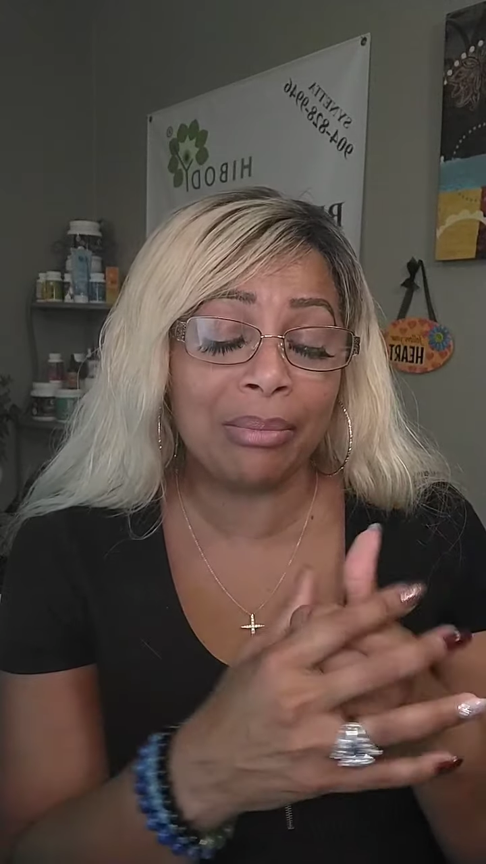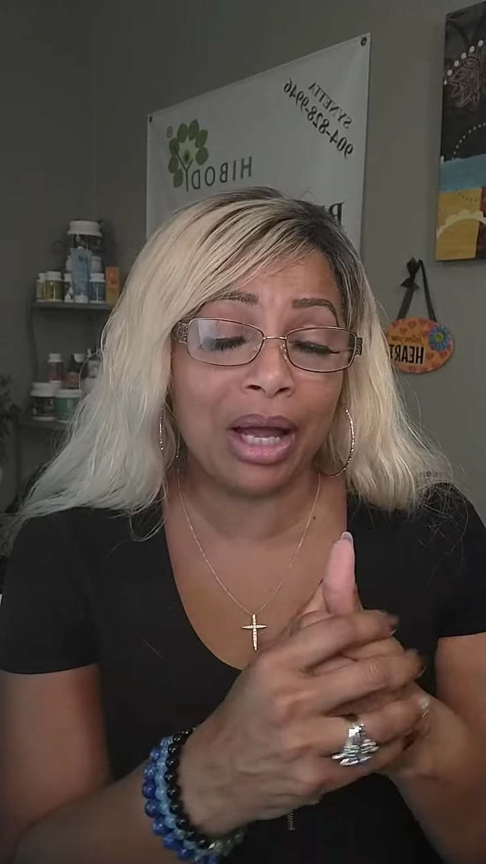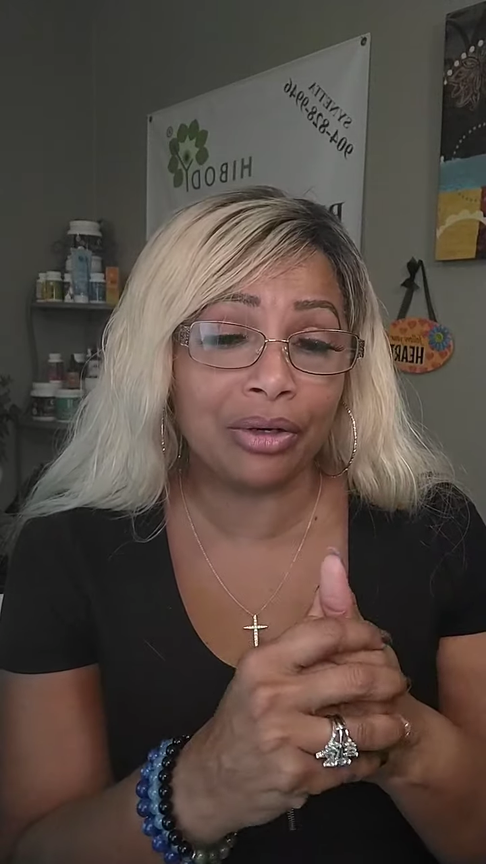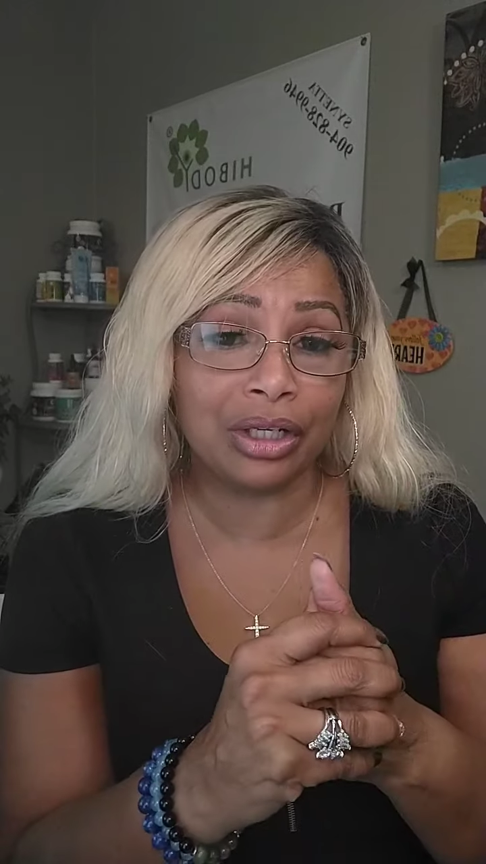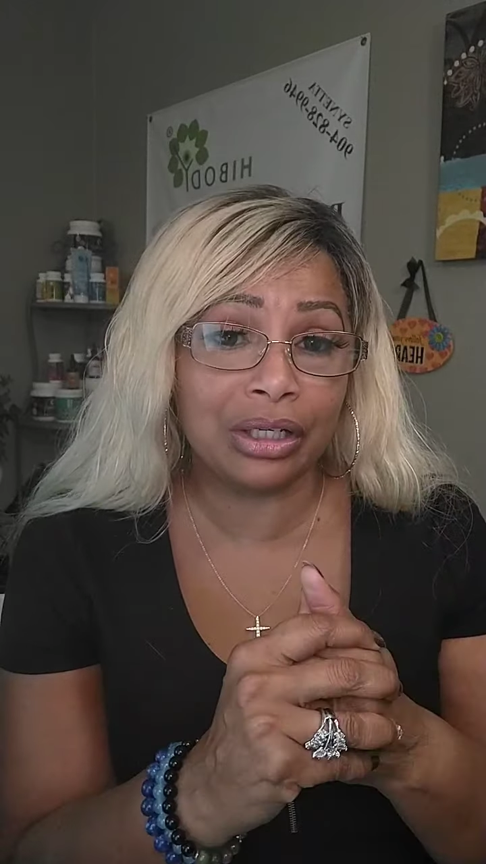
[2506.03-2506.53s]

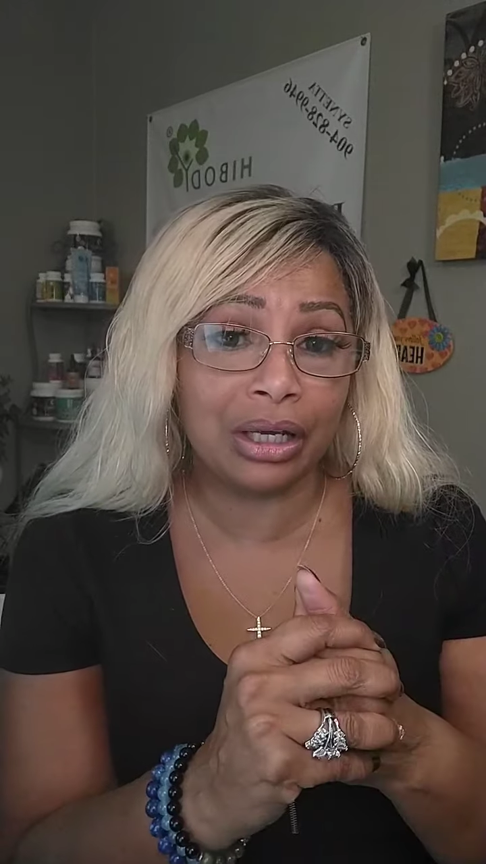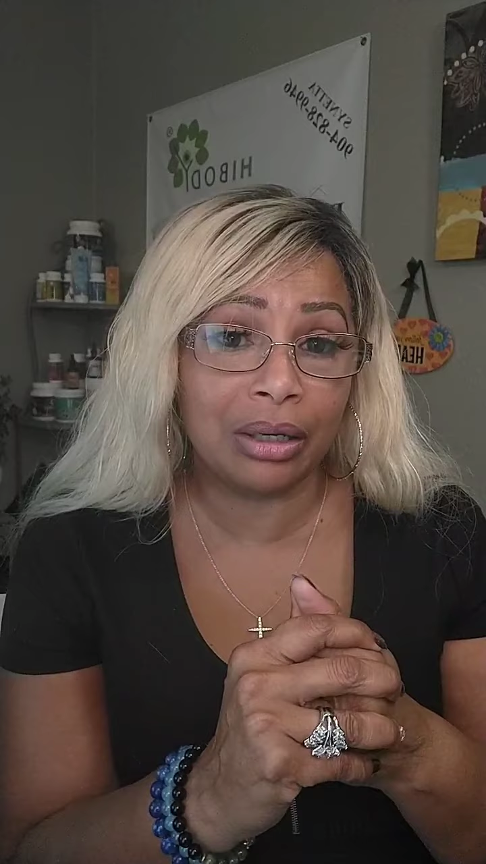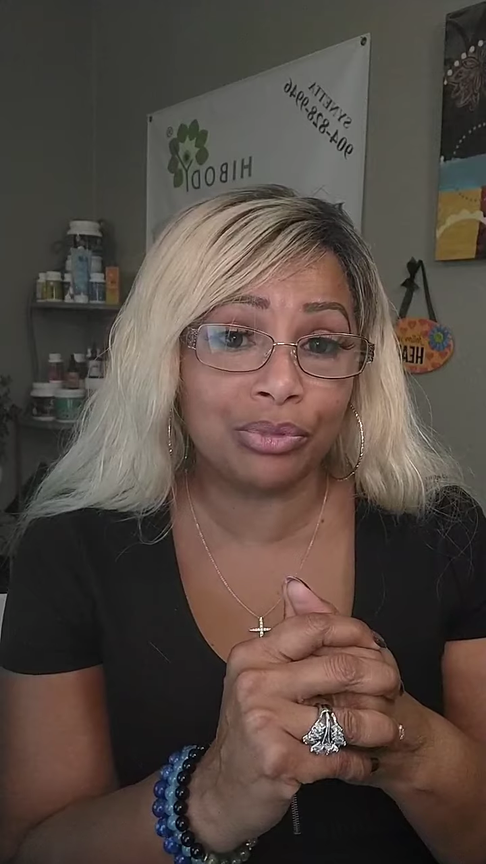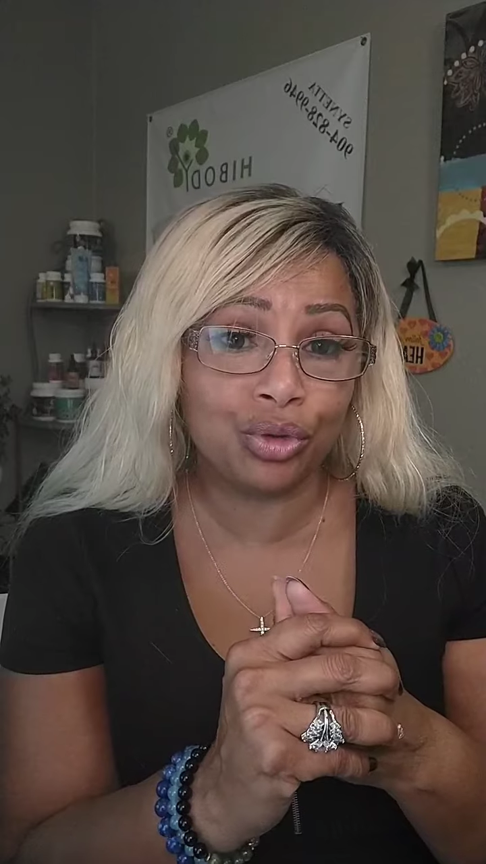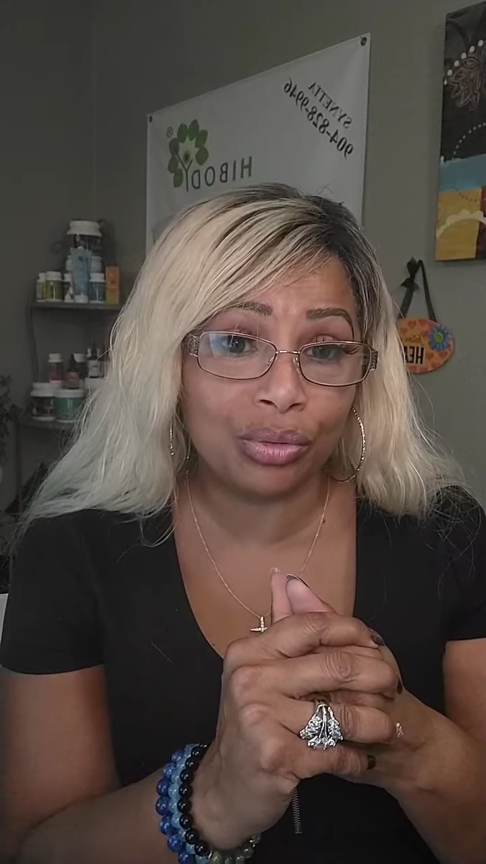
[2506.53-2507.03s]
out in
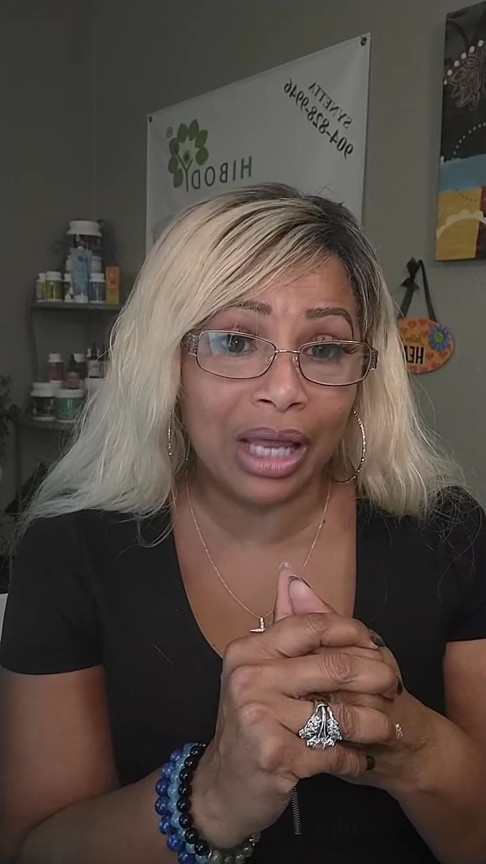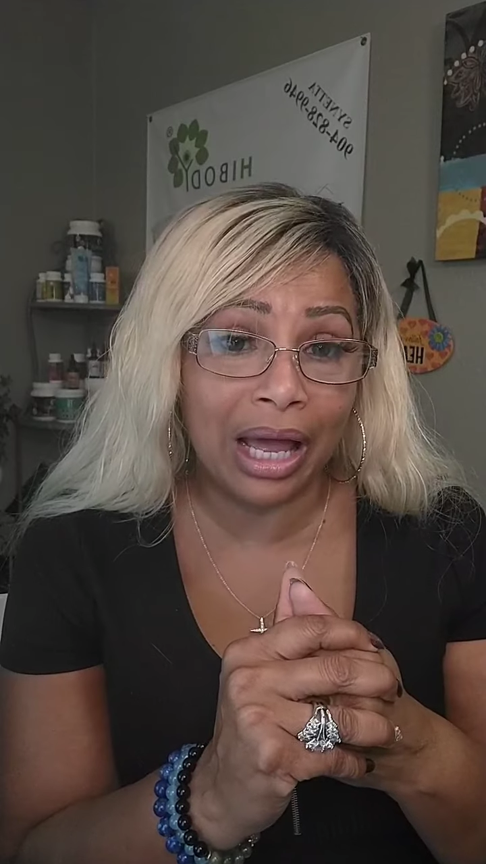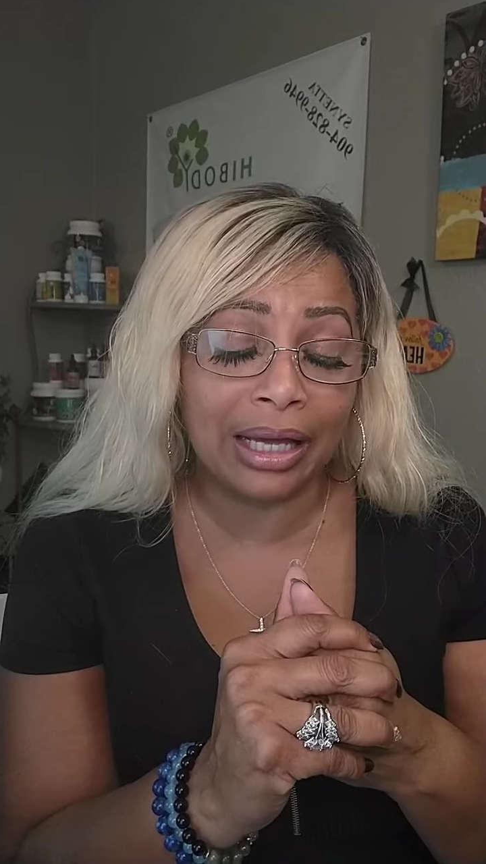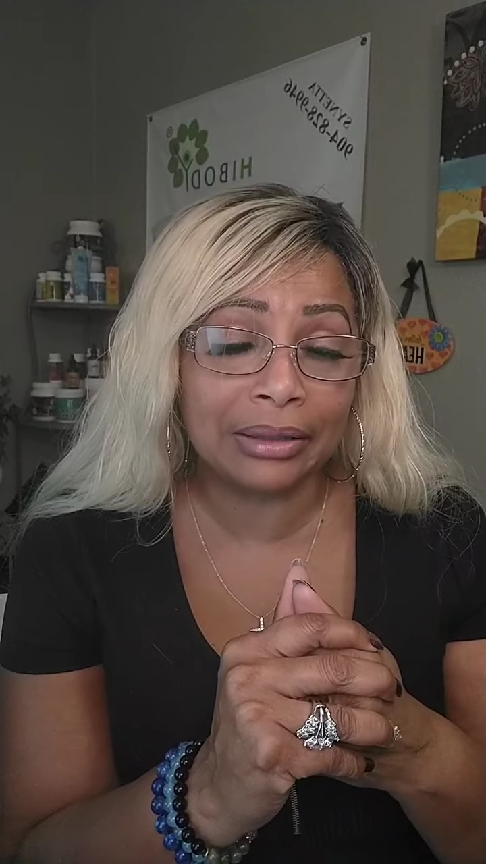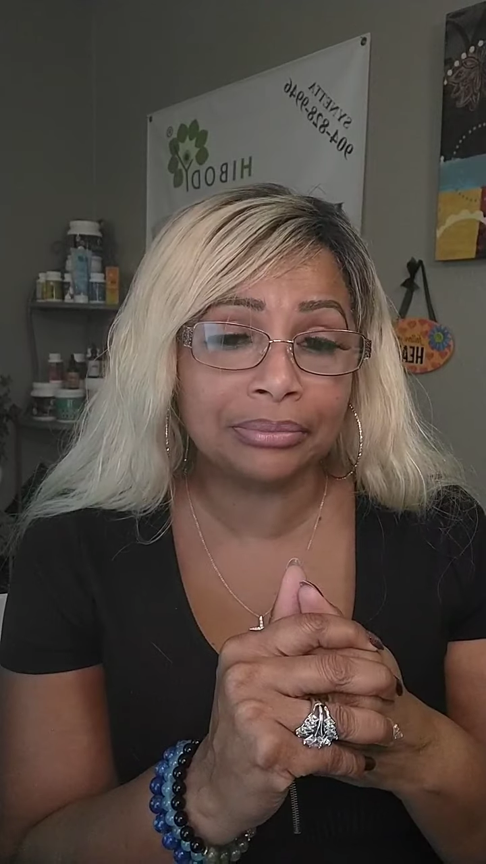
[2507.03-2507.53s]
um july